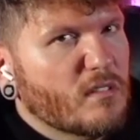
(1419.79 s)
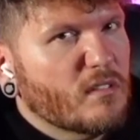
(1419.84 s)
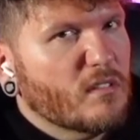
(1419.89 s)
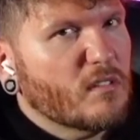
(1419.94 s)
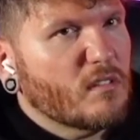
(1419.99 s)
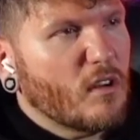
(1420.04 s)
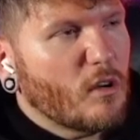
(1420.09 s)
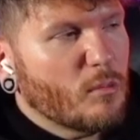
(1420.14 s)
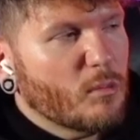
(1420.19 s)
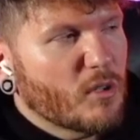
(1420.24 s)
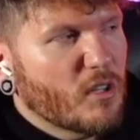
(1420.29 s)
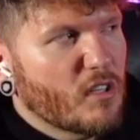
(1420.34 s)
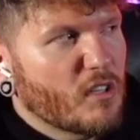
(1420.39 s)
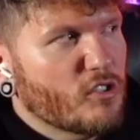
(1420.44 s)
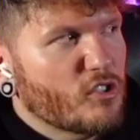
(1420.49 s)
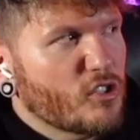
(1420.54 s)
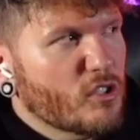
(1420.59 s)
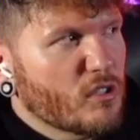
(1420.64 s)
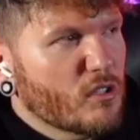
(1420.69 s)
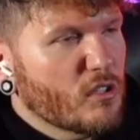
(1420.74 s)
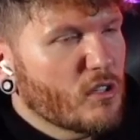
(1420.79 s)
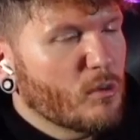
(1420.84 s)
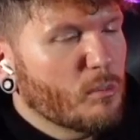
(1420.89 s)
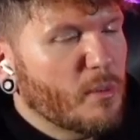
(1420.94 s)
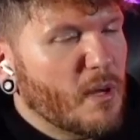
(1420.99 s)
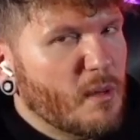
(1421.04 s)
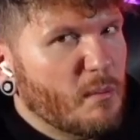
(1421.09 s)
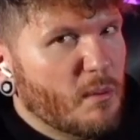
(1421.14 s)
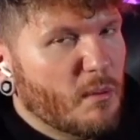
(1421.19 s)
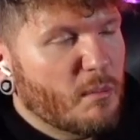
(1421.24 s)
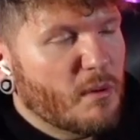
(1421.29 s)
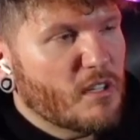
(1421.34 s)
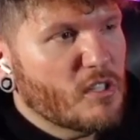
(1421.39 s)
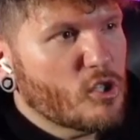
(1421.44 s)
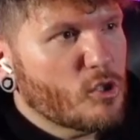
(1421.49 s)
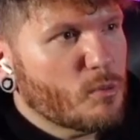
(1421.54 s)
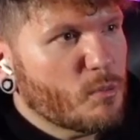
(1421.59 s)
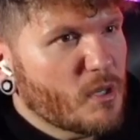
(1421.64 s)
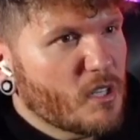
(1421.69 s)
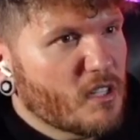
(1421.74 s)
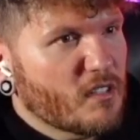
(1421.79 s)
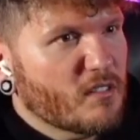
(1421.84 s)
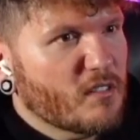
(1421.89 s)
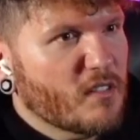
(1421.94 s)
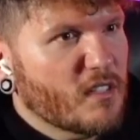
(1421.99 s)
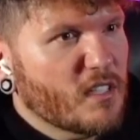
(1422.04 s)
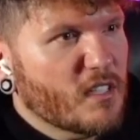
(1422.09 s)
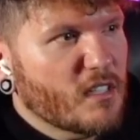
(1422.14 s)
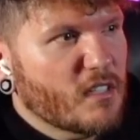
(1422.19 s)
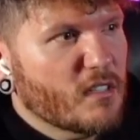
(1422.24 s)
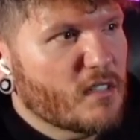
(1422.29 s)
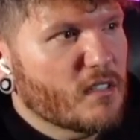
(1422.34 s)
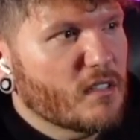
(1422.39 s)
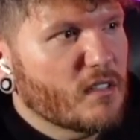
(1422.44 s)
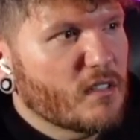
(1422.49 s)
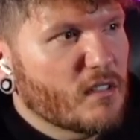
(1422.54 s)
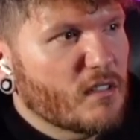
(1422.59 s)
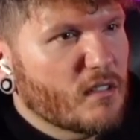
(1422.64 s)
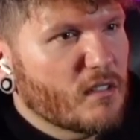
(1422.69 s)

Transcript: this is all because you're a little baby bitch because he didn't,